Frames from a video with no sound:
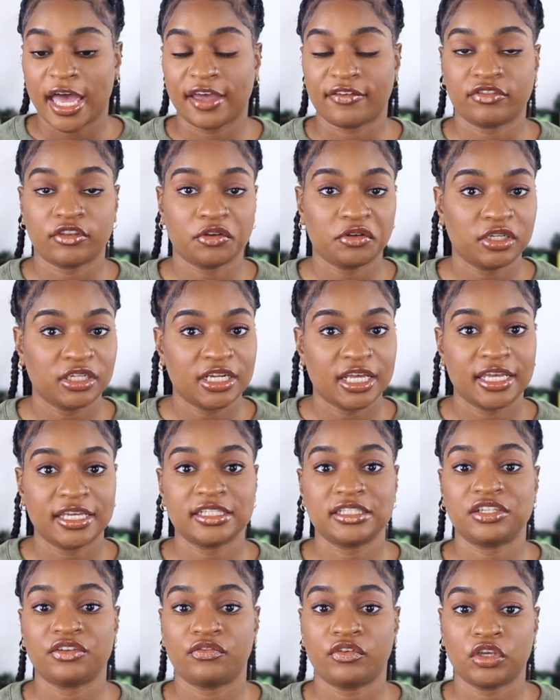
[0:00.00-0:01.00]
I have 30
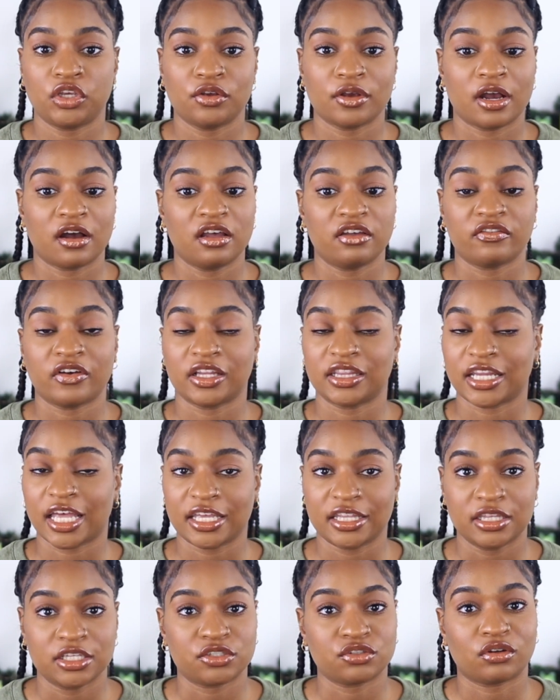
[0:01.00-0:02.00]
days to figure out if I
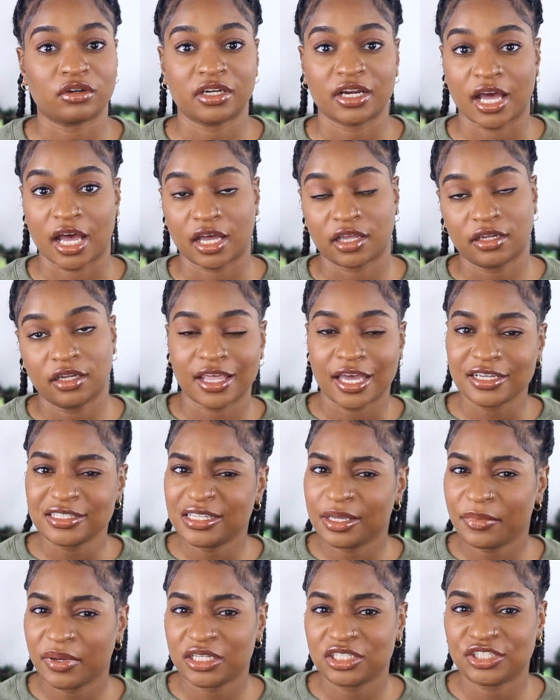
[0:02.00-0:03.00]
like this or not. Last
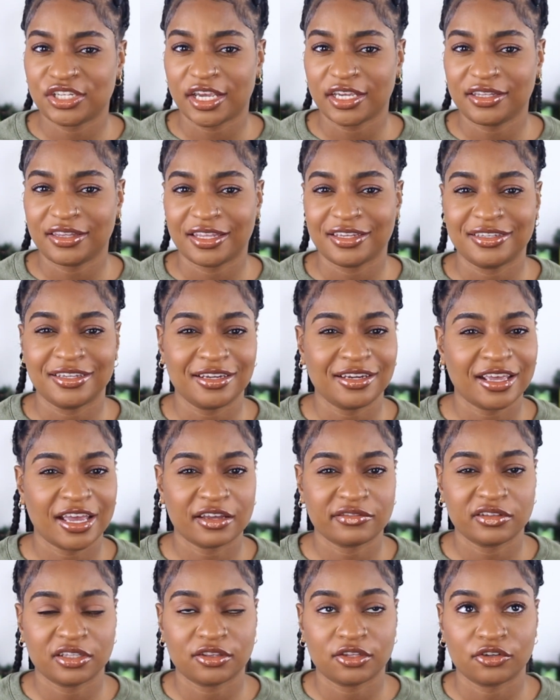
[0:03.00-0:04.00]
time I checked, they didn't
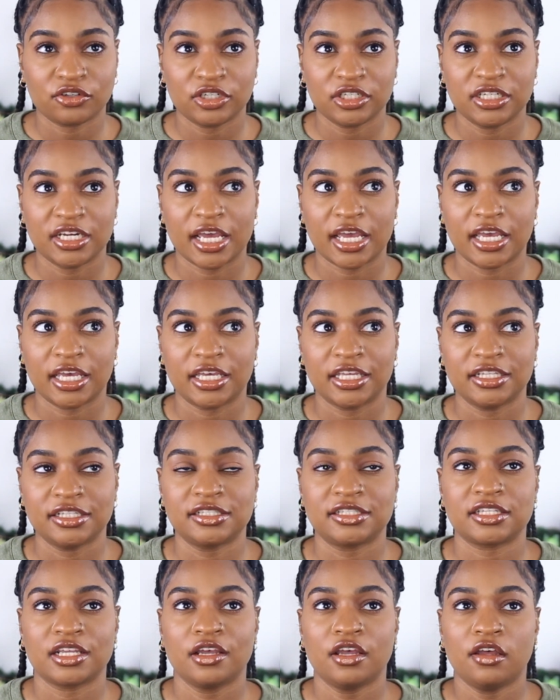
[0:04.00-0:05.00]
have the 30
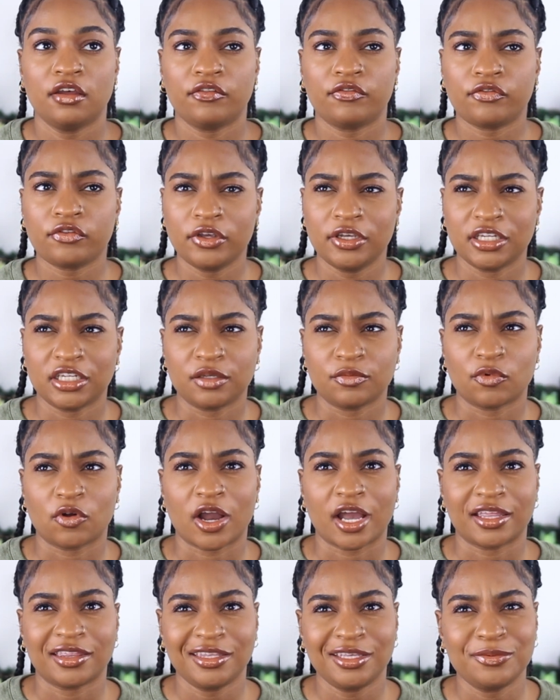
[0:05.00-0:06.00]
days free anymore.
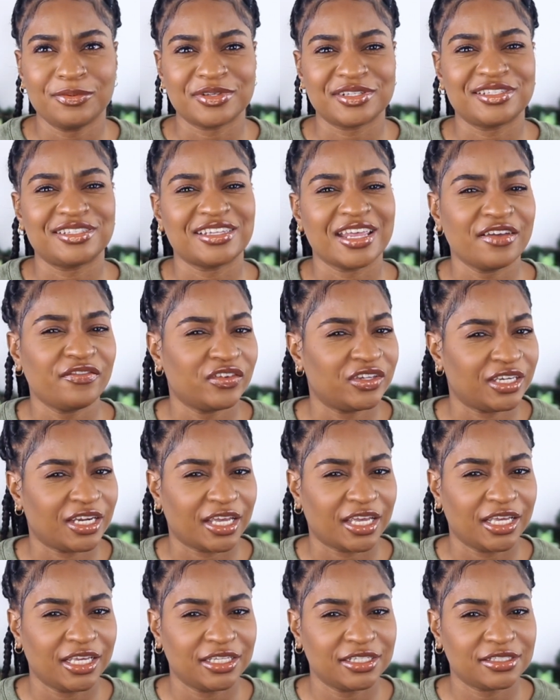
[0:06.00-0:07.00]
I think it was 7
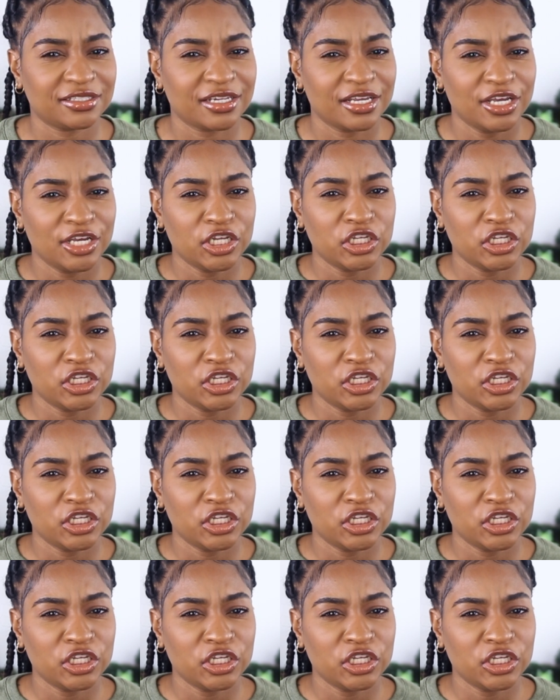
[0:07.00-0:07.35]
days.